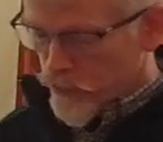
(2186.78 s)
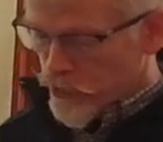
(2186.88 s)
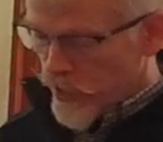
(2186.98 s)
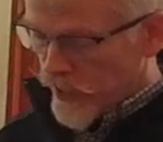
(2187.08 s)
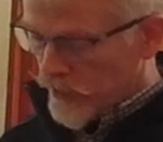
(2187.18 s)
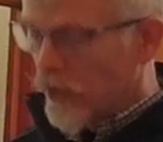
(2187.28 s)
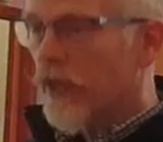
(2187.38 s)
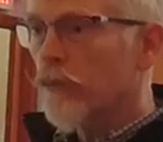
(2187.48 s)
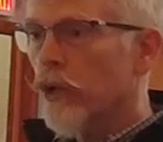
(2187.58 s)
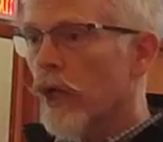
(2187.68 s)
seedy
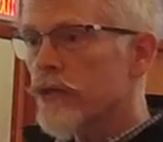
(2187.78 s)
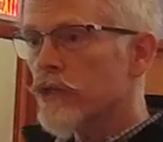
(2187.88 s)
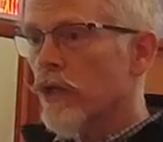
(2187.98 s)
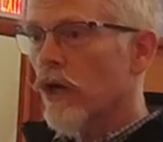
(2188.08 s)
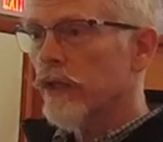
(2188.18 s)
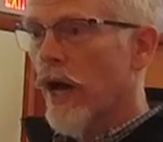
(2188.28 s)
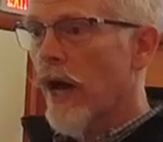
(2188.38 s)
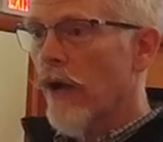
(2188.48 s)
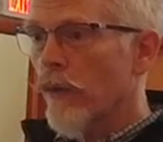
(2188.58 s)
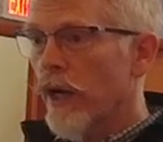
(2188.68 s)
looking place along the
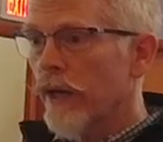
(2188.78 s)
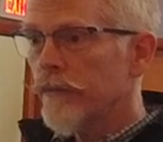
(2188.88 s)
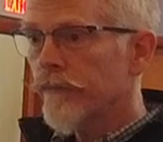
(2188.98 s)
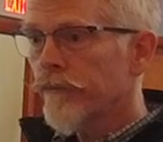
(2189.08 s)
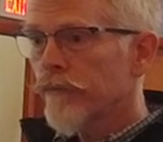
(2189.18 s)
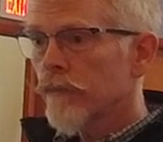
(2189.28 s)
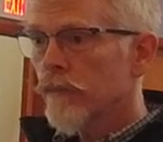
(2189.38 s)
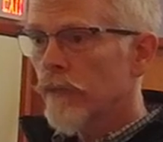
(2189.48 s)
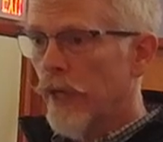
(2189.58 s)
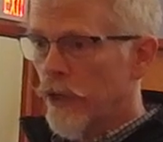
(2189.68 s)
highway
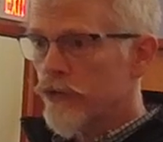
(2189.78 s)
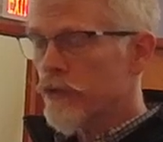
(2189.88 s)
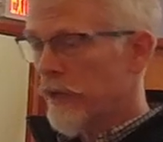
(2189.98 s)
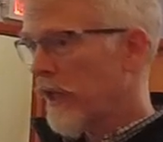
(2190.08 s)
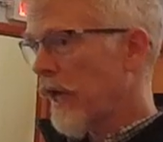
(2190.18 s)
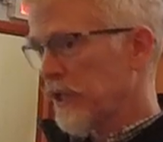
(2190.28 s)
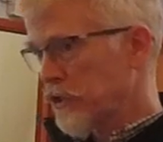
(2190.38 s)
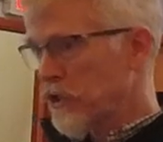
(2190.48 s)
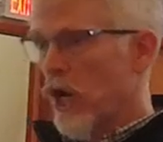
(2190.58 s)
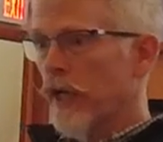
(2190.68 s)
that used to be like a
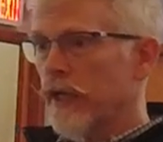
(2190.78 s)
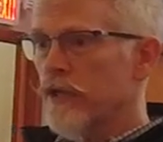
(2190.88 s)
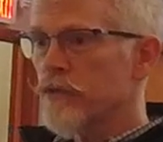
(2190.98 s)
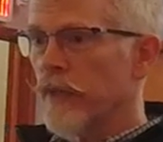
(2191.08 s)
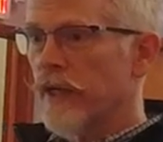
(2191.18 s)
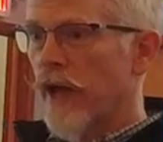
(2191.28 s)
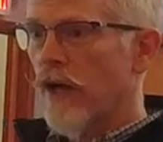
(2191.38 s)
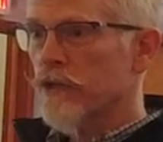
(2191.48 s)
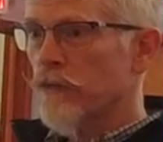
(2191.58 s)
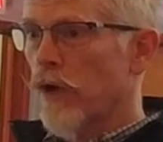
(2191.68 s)
Stuckey's, but
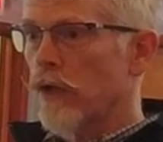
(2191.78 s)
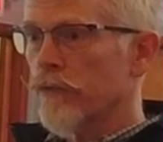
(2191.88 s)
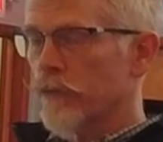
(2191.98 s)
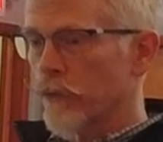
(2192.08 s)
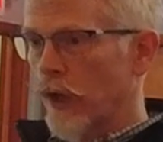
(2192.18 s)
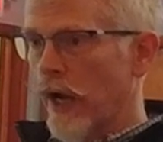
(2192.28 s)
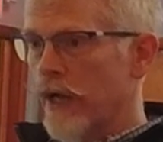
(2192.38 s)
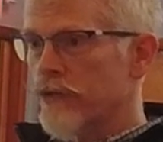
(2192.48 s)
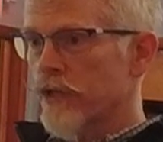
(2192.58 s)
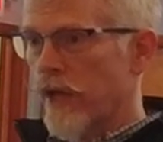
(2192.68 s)
now it's fallen from
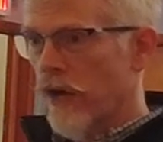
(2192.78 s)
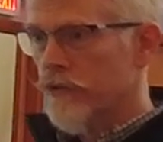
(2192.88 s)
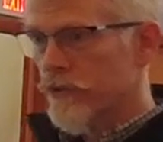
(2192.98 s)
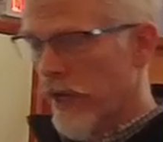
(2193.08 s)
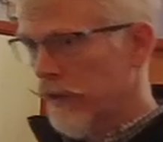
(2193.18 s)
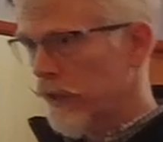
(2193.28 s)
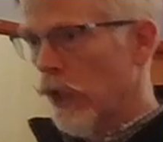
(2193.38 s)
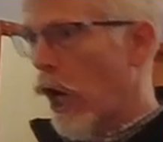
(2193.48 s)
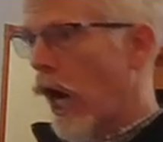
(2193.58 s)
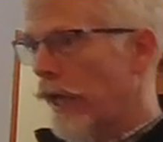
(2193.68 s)
grace and now it's like the
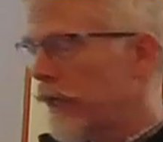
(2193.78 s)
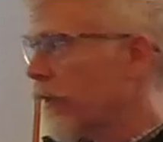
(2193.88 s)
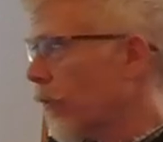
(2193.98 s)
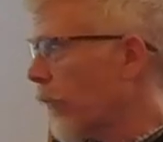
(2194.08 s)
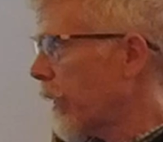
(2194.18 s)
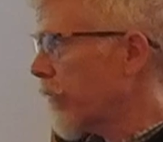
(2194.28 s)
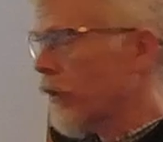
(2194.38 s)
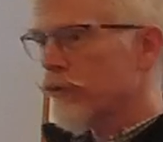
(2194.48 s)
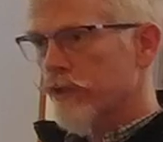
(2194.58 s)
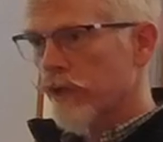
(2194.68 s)
Lion or whatever
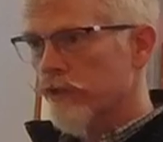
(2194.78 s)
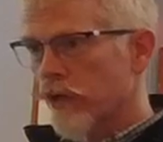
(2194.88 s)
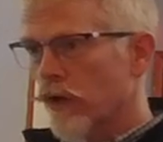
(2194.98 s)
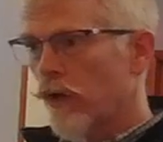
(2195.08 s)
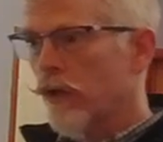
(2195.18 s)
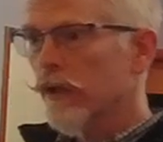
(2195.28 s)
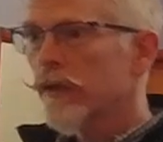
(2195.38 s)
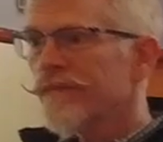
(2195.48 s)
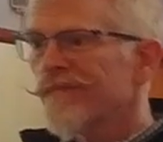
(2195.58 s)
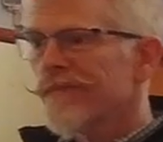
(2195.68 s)
those things are
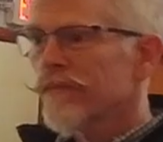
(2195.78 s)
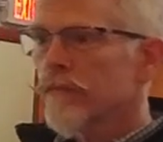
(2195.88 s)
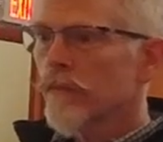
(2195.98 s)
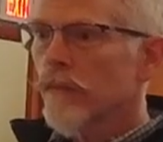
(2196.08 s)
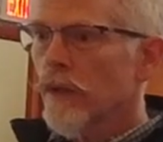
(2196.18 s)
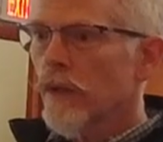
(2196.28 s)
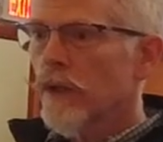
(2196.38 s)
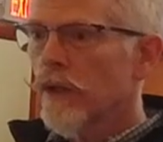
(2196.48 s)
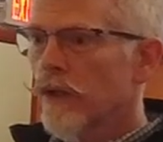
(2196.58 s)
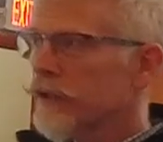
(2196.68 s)
called.
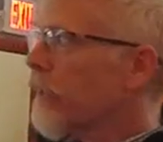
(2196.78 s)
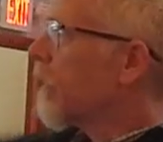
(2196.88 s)
You know, it's got